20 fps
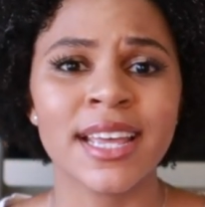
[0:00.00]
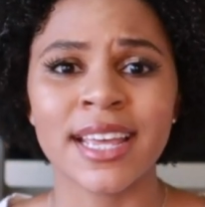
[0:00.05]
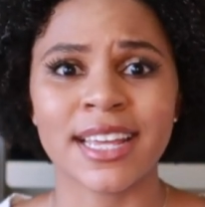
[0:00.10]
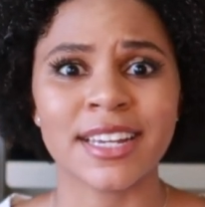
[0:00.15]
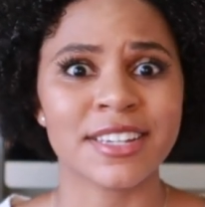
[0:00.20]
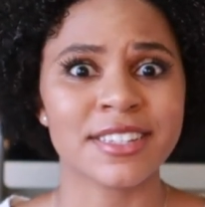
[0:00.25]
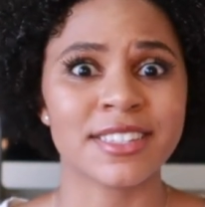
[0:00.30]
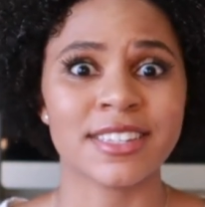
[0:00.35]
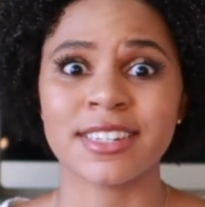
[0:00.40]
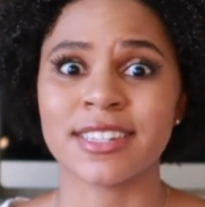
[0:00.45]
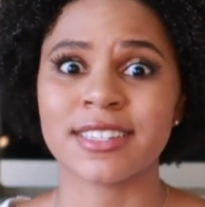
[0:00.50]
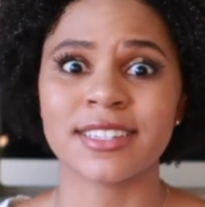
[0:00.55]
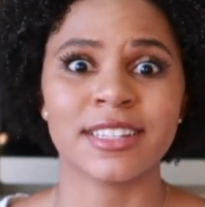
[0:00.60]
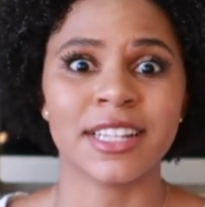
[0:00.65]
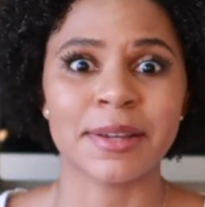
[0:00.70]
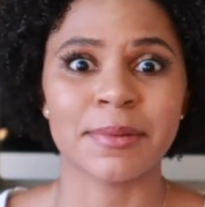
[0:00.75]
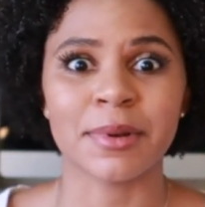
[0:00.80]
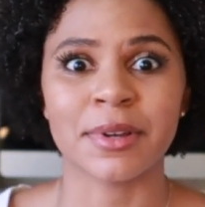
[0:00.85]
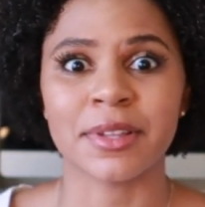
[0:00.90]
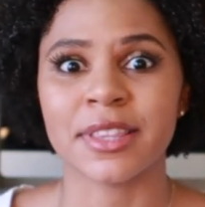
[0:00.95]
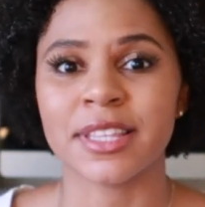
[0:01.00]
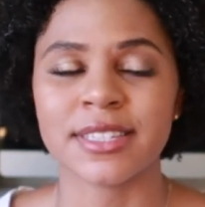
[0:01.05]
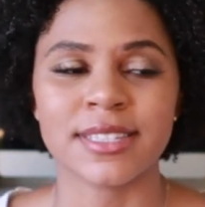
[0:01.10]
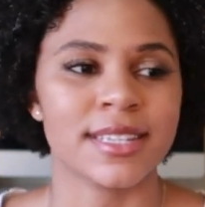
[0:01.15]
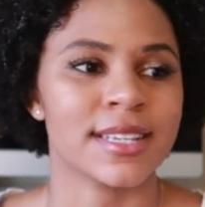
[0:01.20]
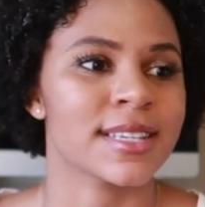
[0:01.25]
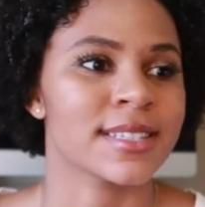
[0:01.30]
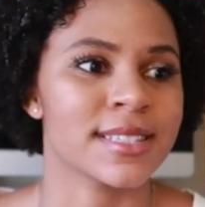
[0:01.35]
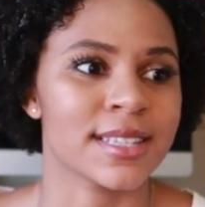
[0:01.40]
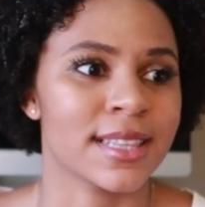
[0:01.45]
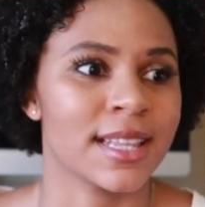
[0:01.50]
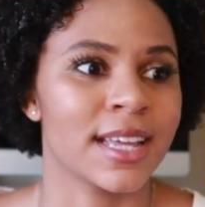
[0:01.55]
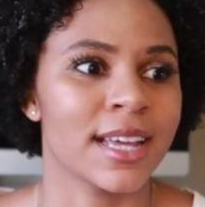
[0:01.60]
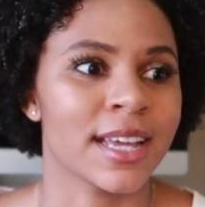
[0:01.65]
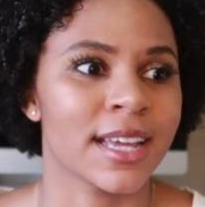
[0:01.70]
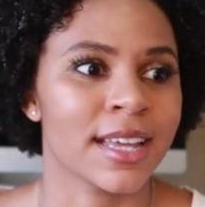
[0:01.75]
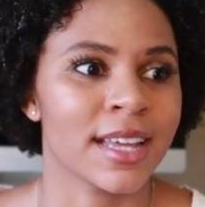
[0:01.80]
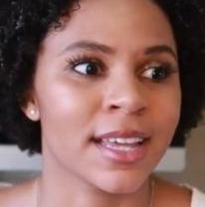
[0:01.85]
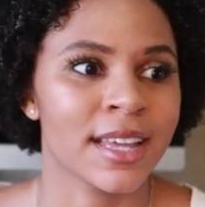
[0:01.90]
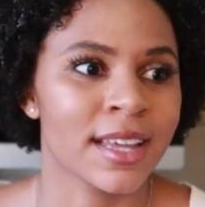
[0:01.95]
And just a disclaimer, this isn't
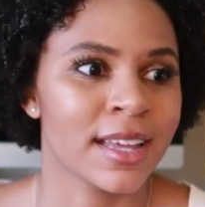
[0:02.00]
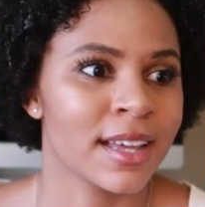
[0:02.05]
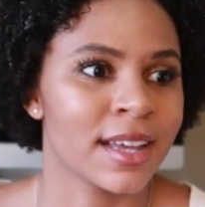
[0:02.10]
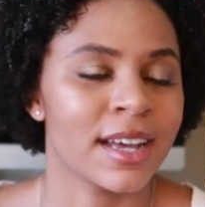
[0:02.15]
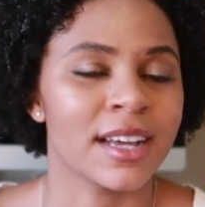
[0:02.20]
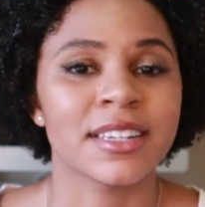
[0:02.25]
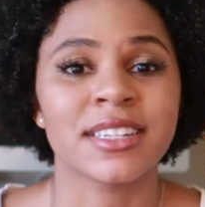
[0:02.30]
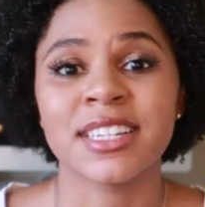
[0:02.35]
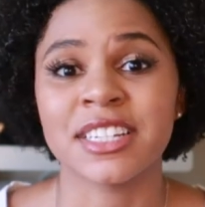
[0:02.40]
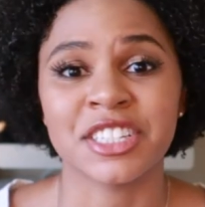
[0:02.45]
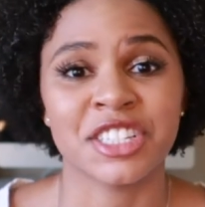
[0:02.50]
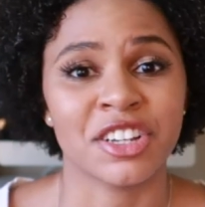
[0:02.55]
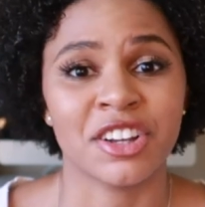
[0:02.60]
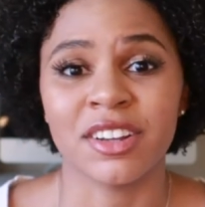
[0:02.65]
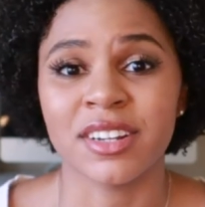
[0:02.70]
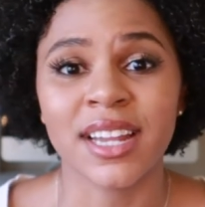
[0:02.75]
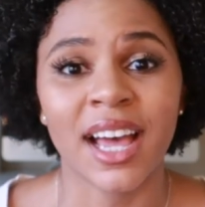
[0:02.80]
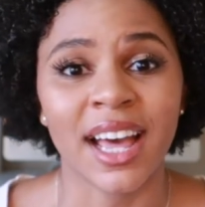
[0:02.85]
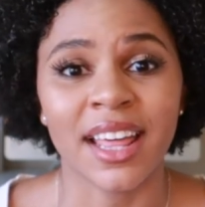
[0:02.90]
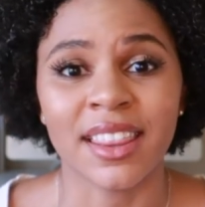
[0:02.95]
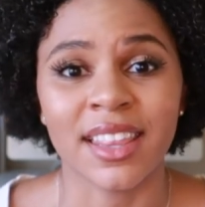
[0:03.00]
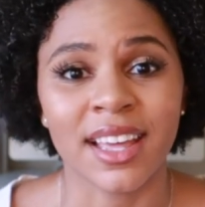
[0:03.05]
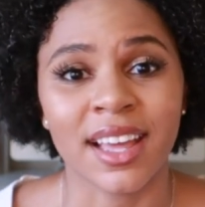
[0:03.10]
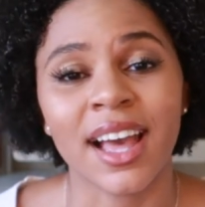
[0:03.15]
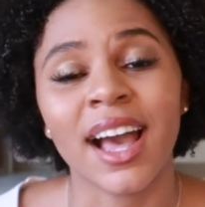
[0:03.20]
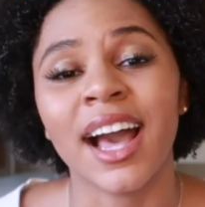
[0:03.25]
like a teaching on tithing.